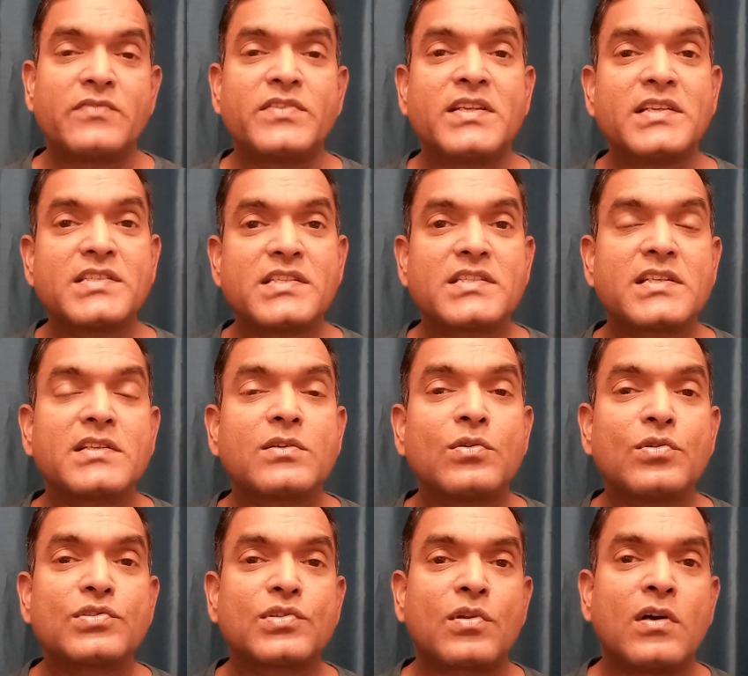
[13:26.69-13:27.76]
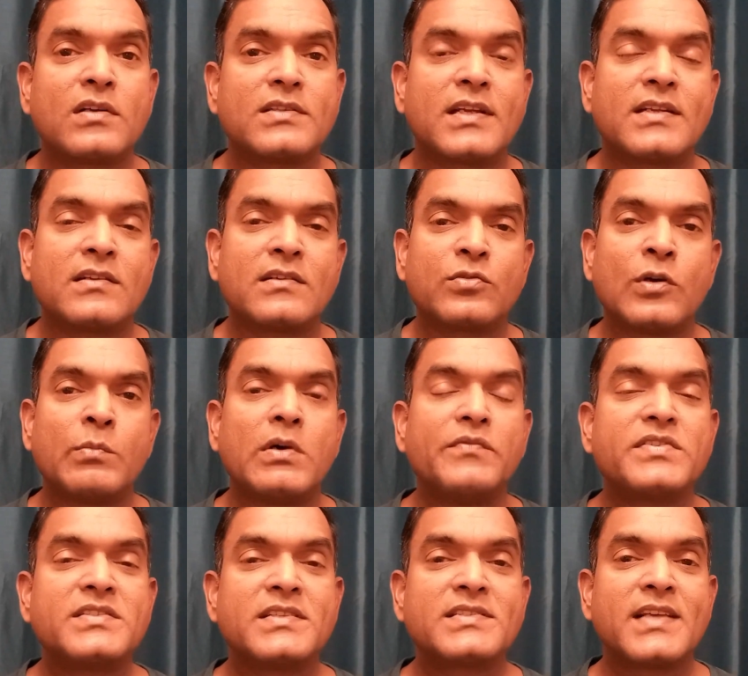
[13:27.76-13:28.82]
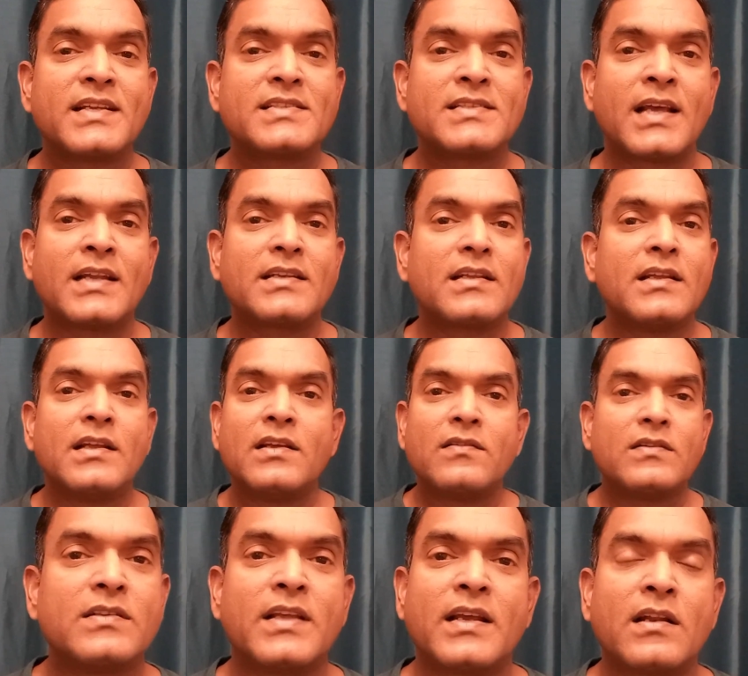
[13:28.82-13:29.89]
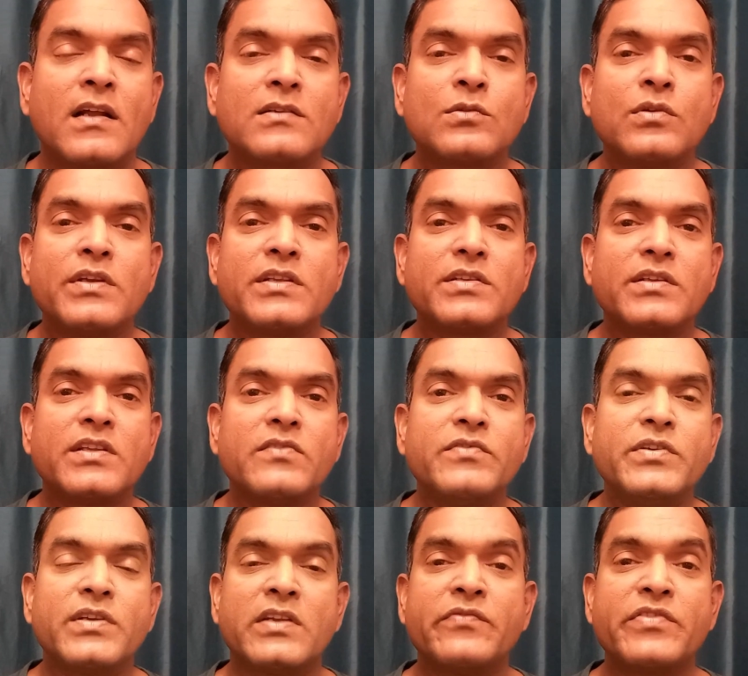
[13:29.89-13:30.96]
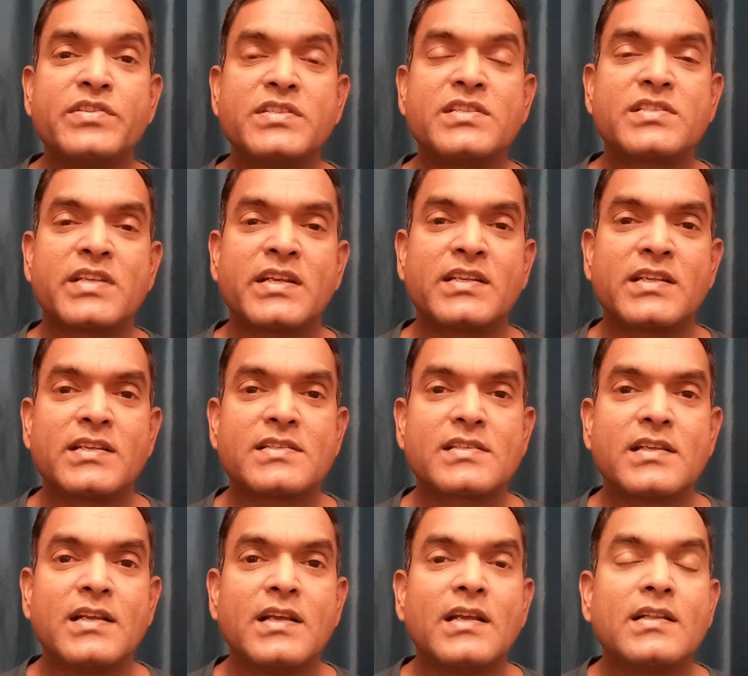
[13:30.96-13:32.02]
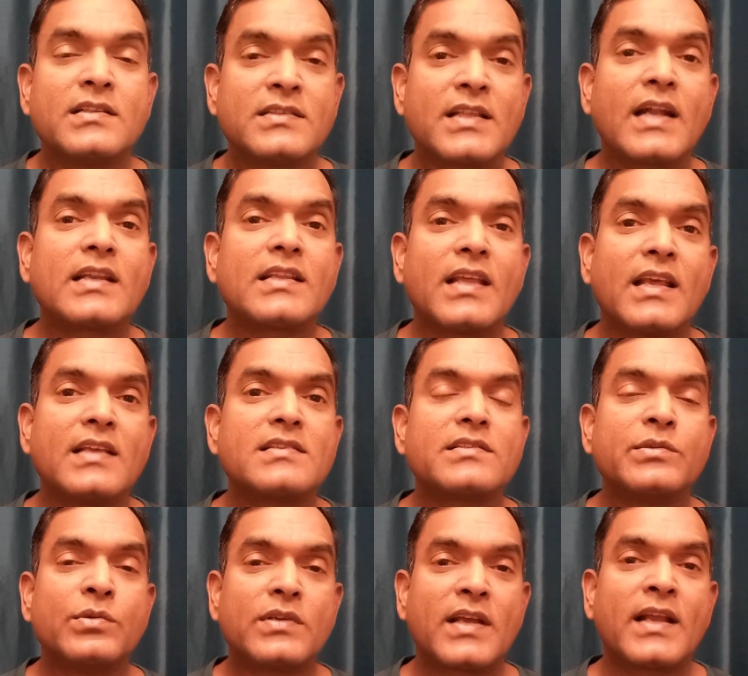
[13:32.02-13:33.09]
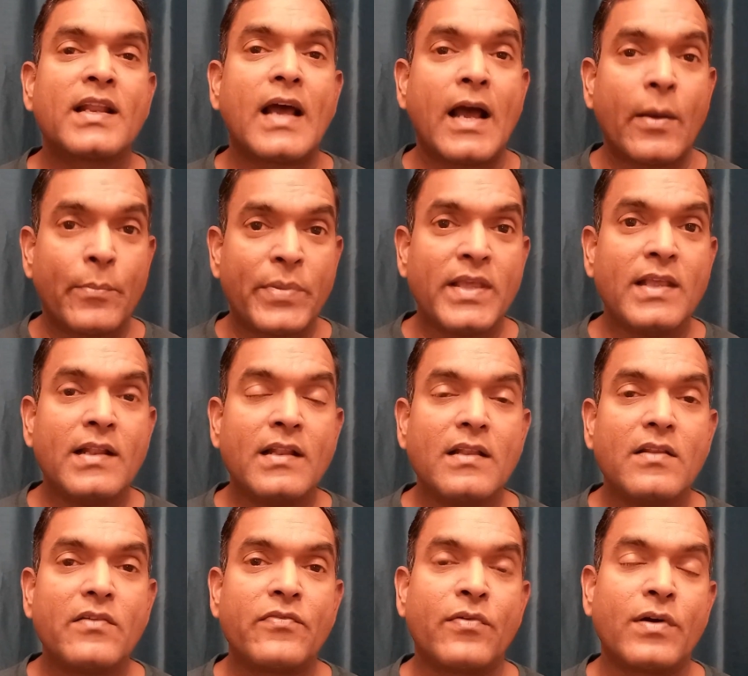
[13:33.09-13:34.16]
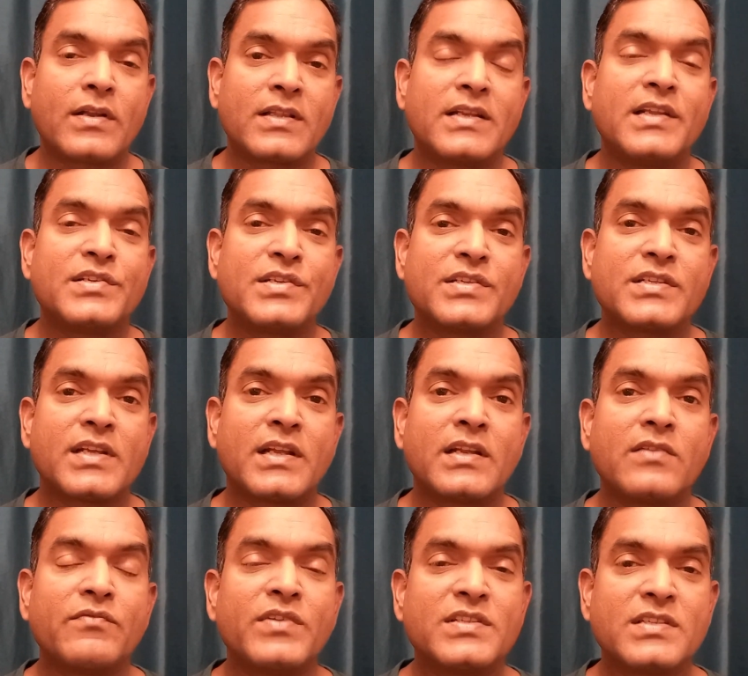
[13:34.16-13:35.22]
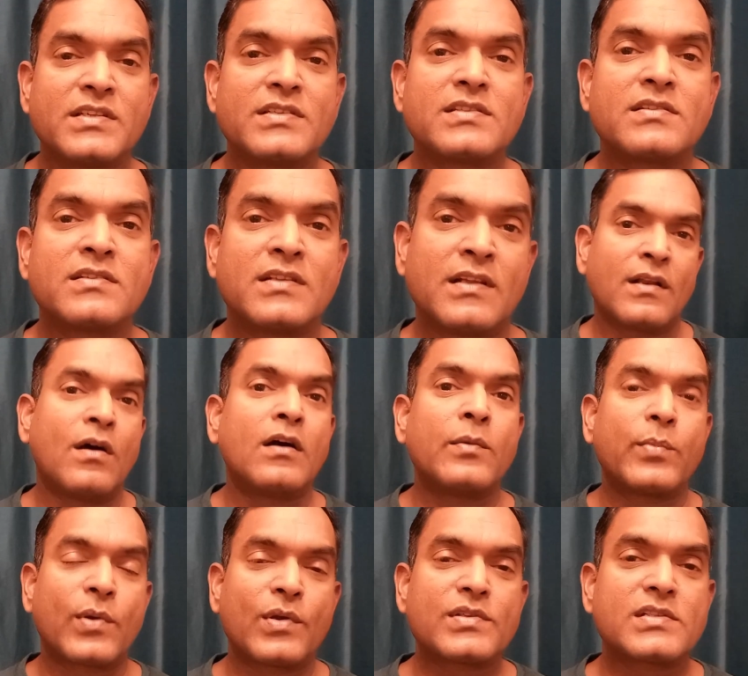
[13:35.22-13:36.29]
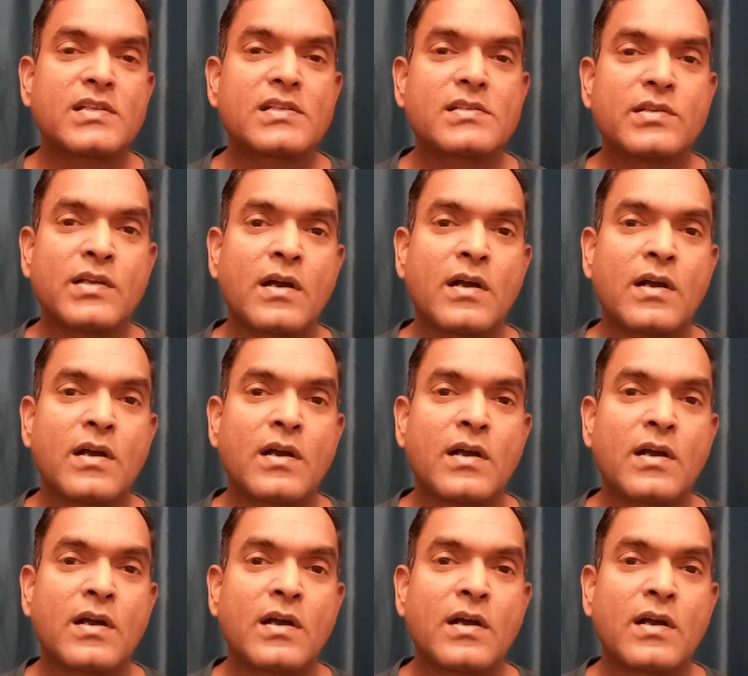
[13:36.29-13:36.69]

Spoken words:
If the decision goes wrong, that Home Office decides that they are not going to give you a refugee status, in that case you can appeal for the decision, which is a long process.